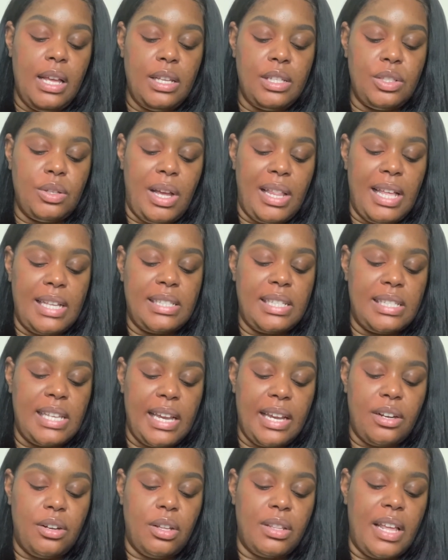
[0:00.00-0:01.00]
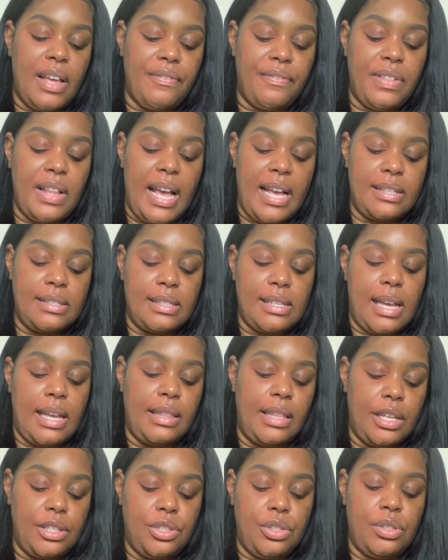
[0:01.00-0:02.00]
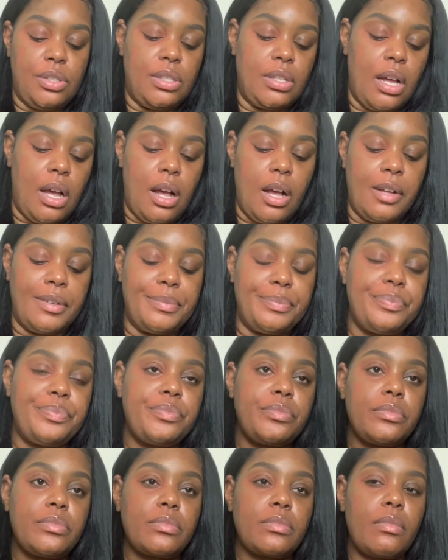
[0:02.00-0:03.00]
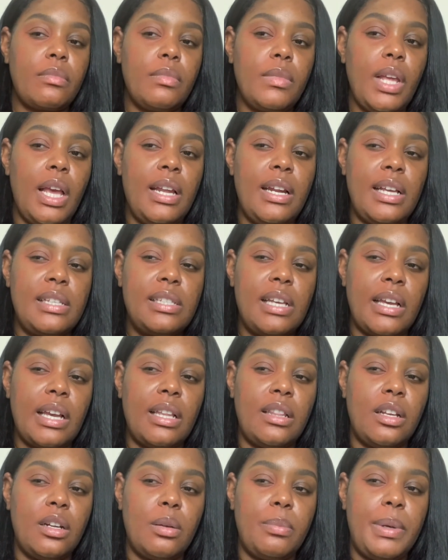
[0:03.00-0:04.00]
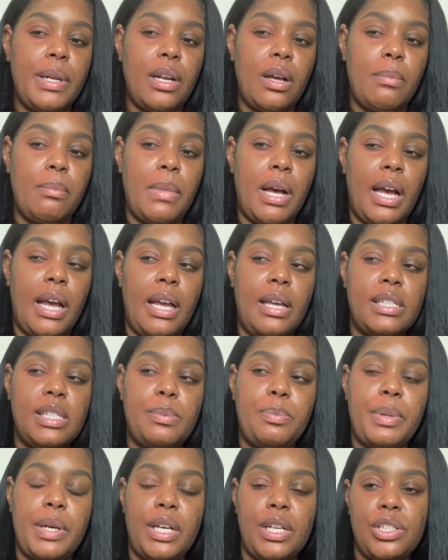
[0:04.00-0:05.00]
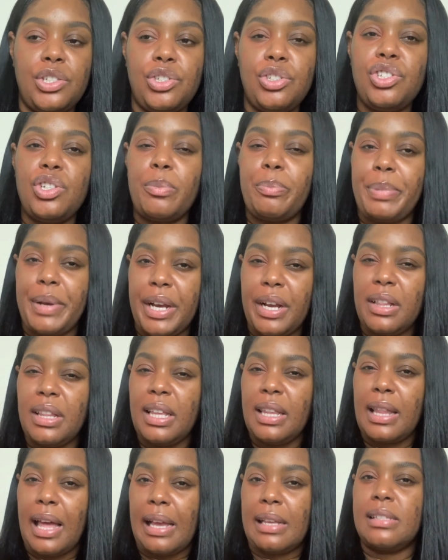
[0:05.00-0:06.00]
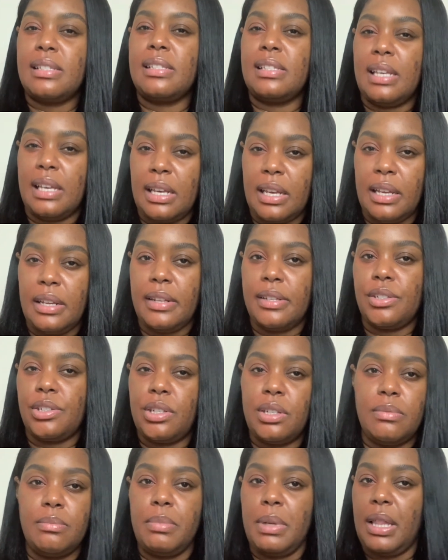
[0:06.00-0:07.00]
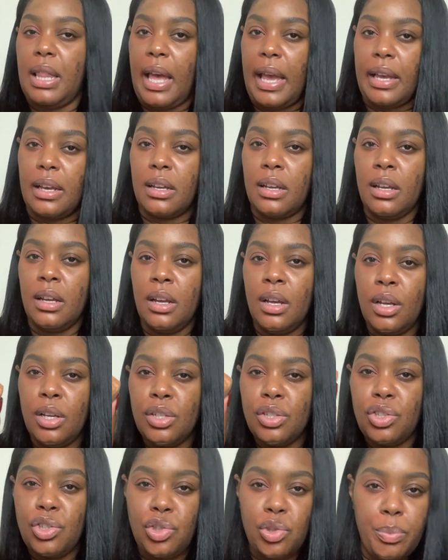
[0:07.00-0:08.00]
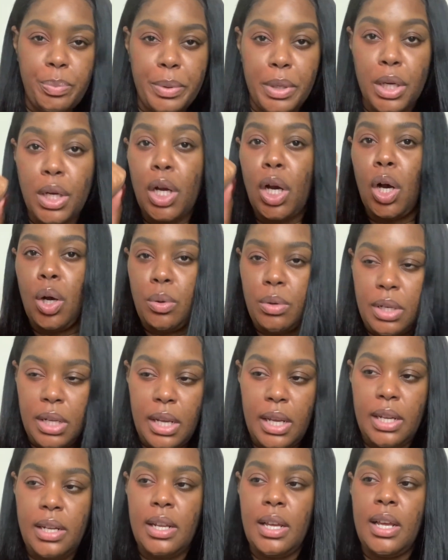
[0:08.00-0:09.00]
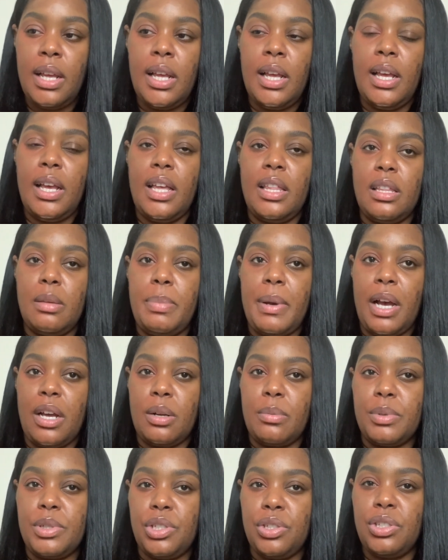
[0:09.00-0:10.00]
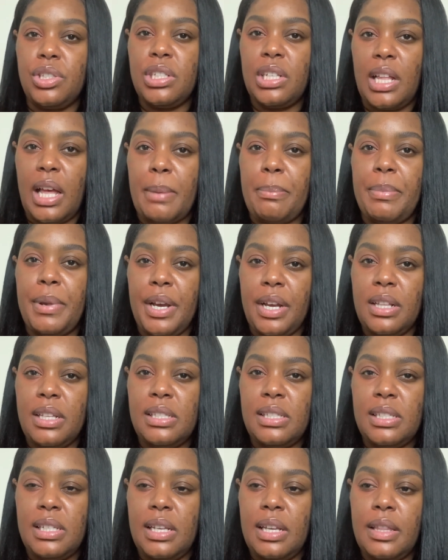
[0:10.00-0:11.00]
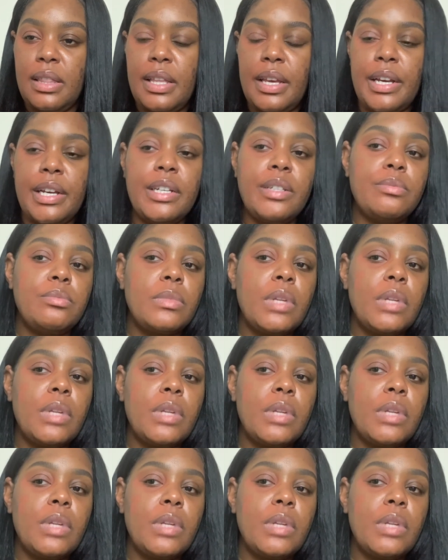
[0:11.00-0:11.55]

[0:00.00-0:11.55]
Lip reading: So I like to take it on that flat side that you saw, and I take a little bit on my sponge. You should barely like see it. It shouldn't be like super coated in the powder, but you should like barely see it there.